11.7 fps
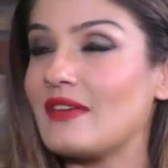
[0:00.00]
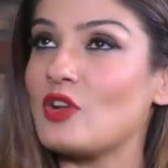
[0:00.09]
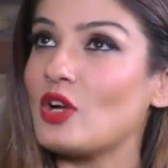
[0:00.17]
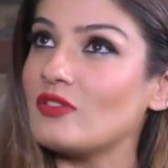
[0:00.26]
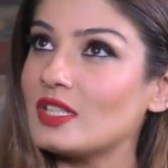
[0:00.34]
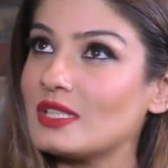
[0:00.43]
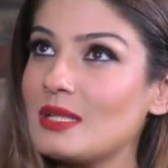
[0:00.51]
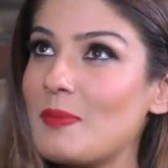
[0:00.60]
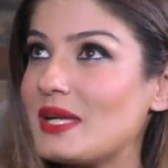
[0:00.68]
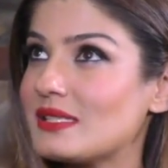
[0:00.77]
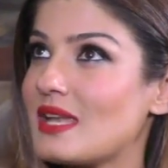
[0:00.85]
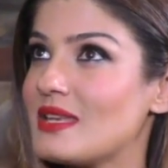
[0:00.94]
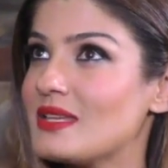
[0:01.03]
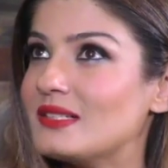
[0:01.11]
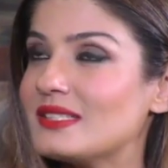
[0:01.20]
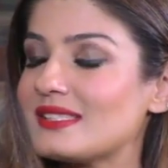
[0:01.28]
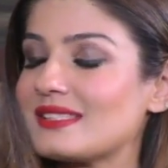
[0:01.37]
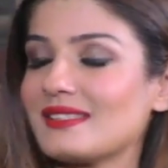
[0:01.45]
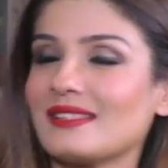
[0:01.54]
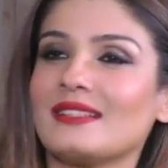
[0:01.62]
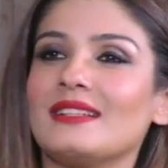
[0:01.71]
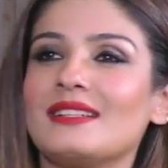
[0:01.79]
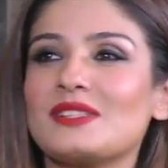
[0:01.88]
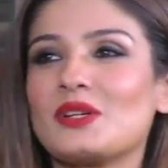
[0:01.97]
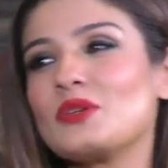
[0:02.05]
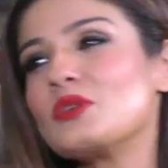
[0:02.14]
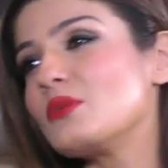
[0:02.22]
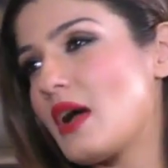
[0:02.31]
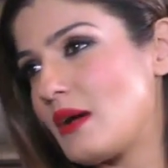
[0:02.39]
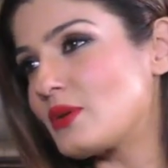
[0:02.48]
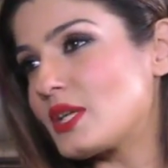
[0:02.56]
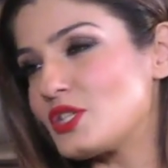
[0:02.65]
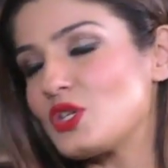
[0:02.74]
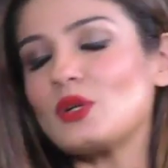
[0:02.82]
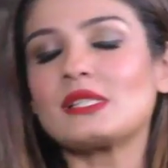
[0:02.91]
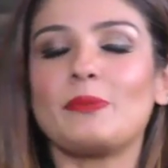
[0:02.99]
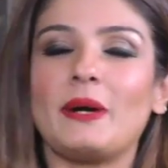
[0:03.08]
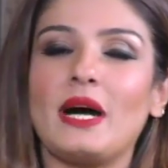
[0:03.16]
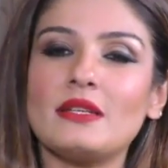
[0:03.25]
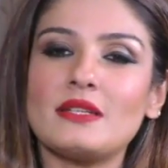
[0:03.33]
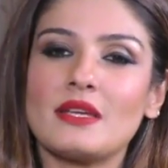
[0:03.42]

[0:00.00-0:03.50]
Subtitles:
I've not worked in the past 10 years. So no, okay, jokes apart.